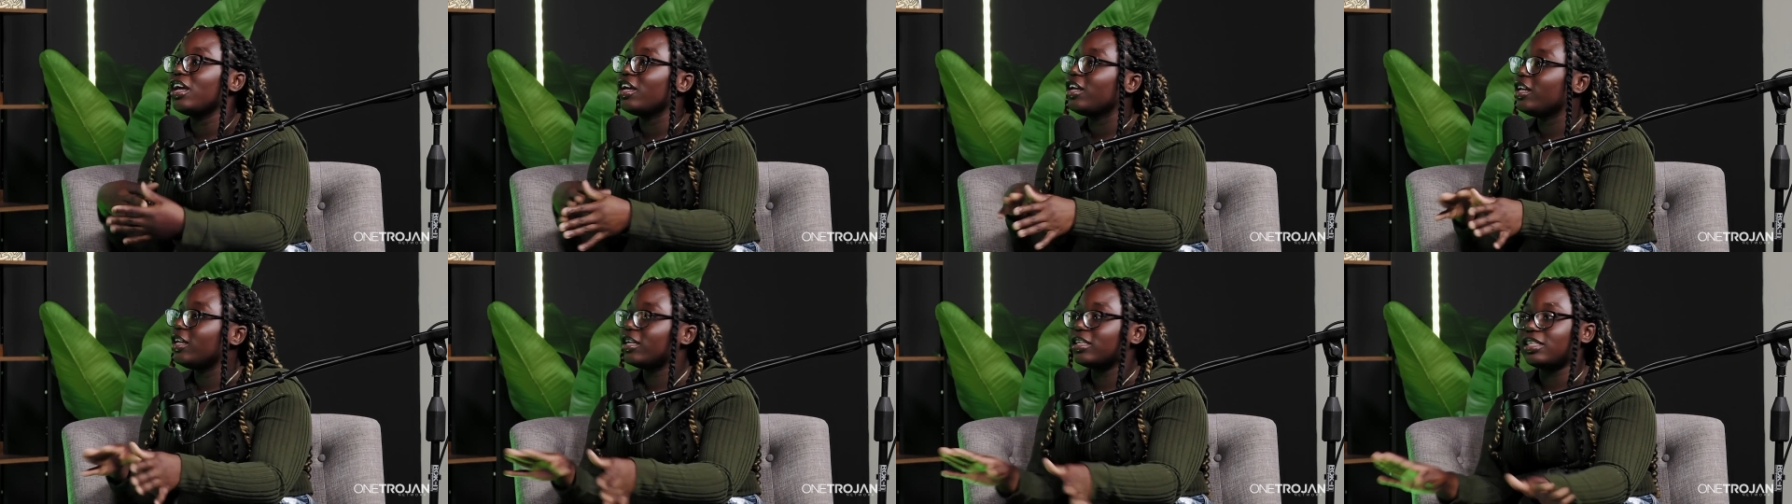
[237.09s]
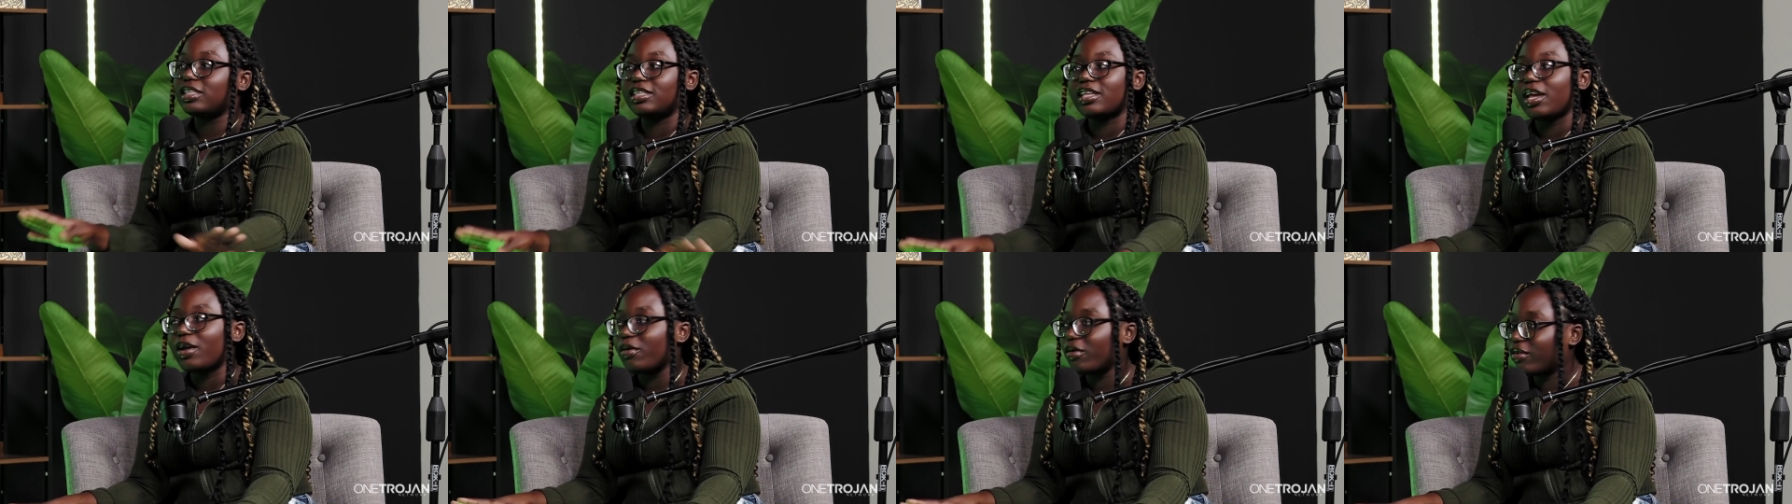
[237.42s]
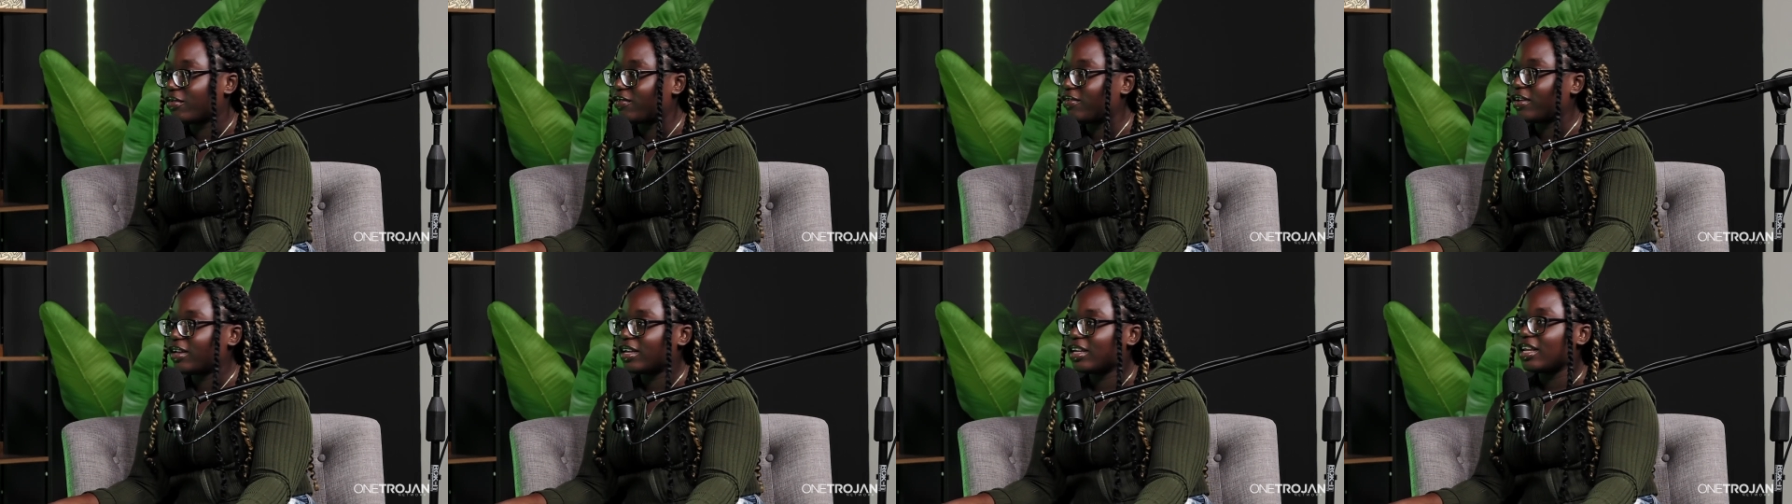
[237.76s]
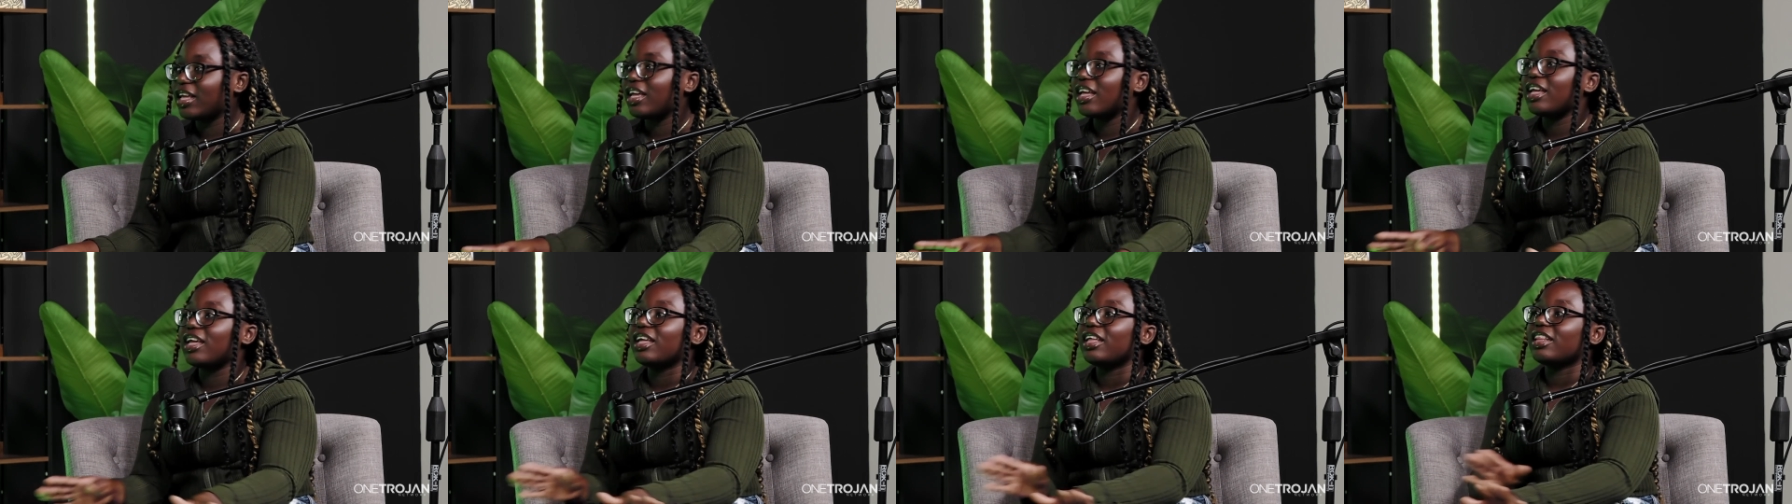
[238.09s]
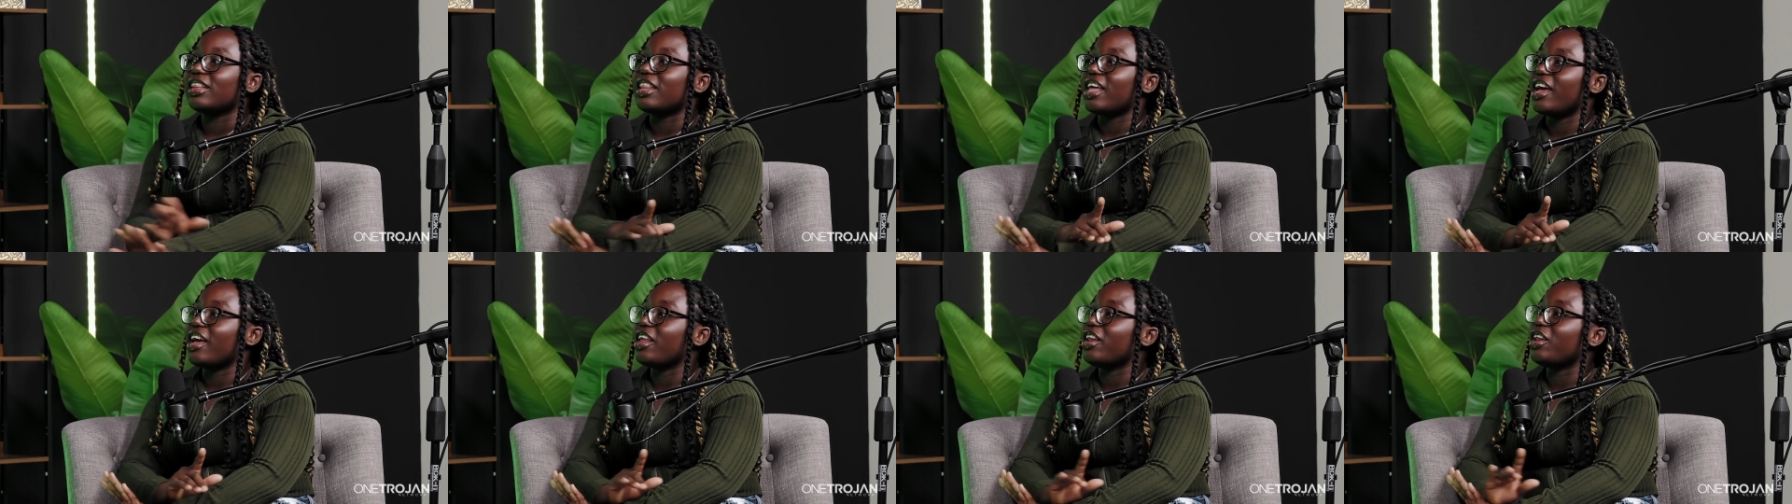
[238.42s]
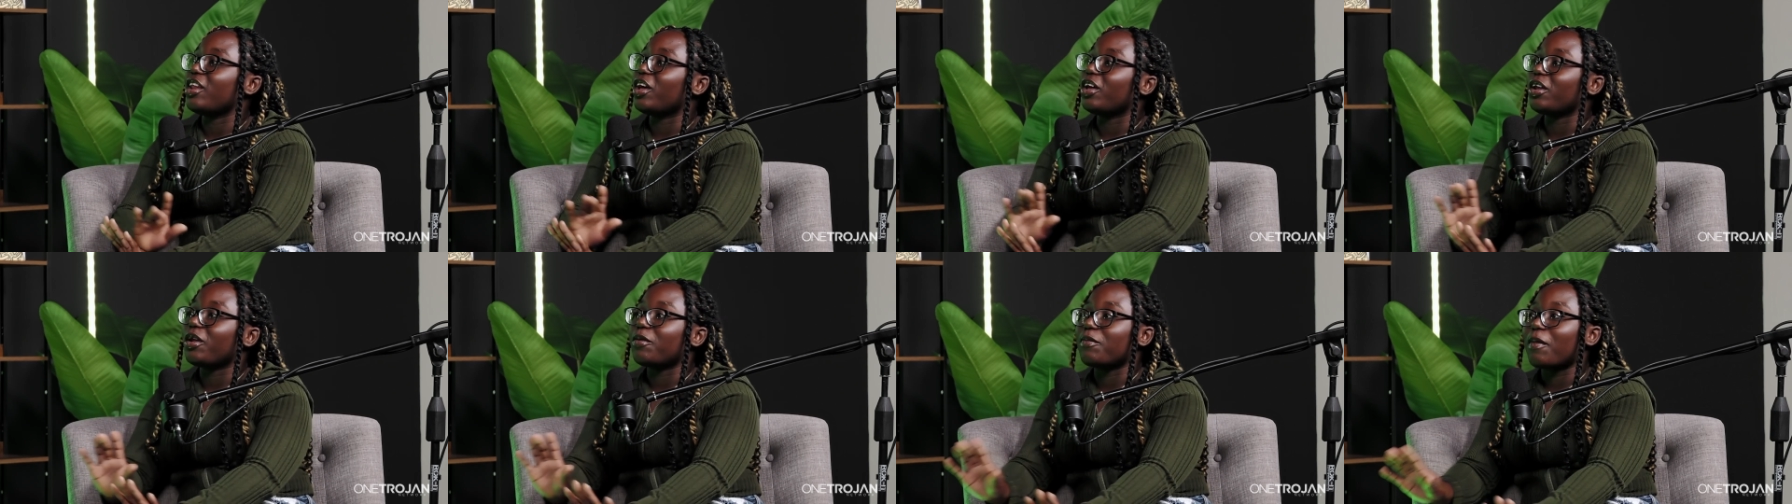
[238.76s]
You stay with it, mm-hmm. and
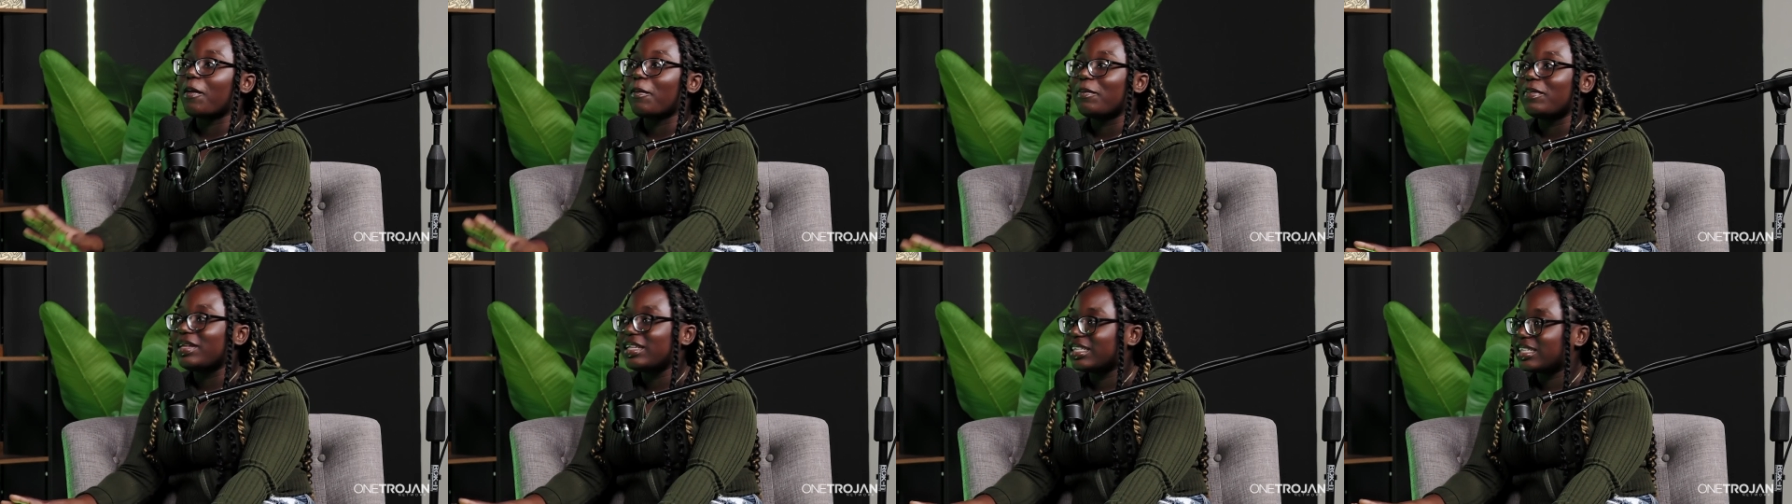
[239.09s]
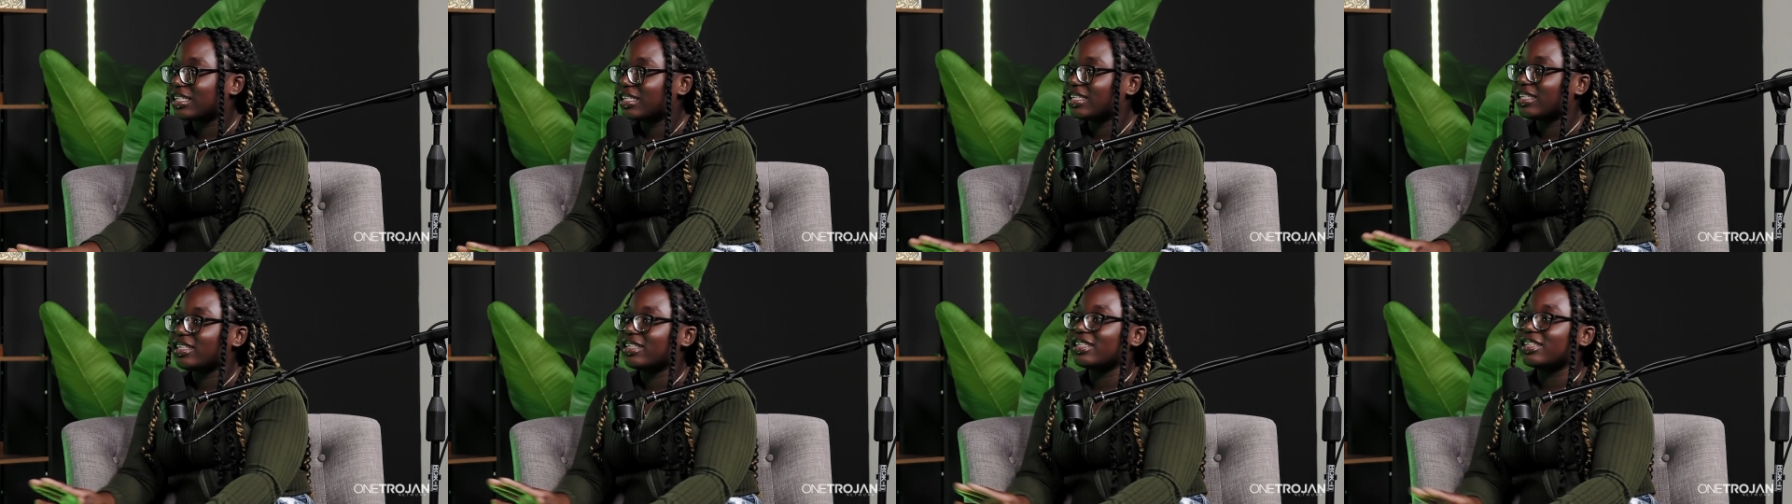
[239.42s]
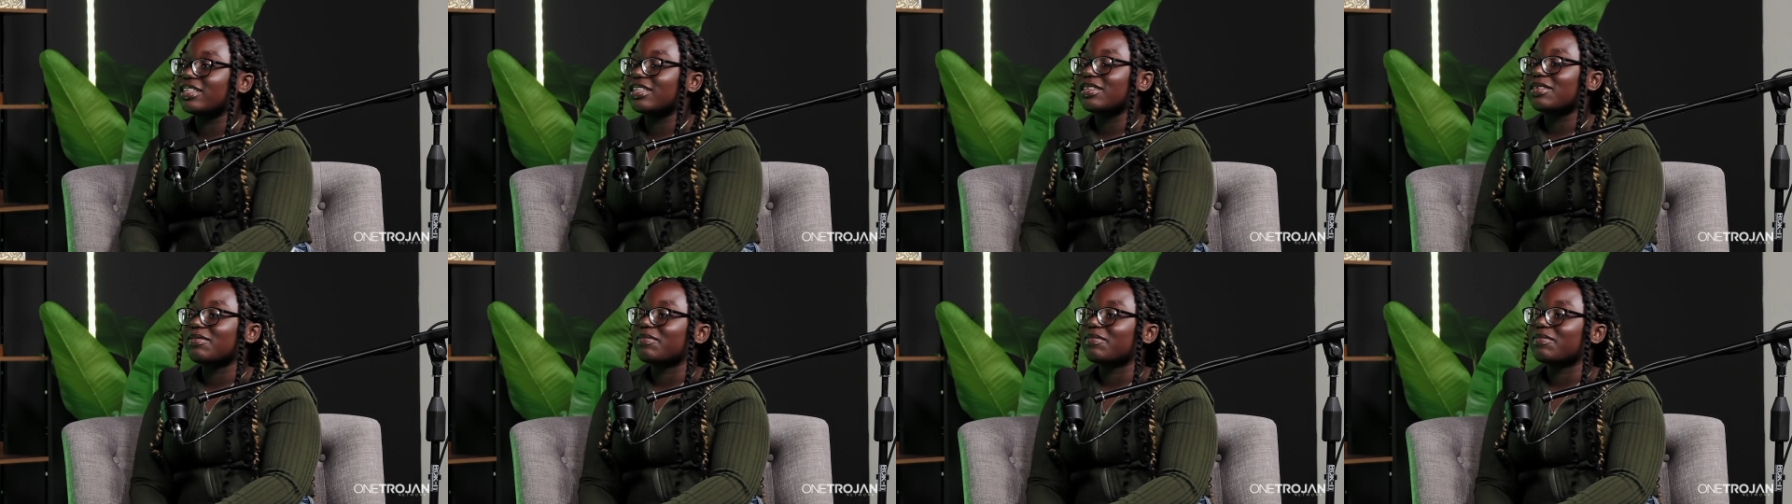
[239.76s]
none of my business.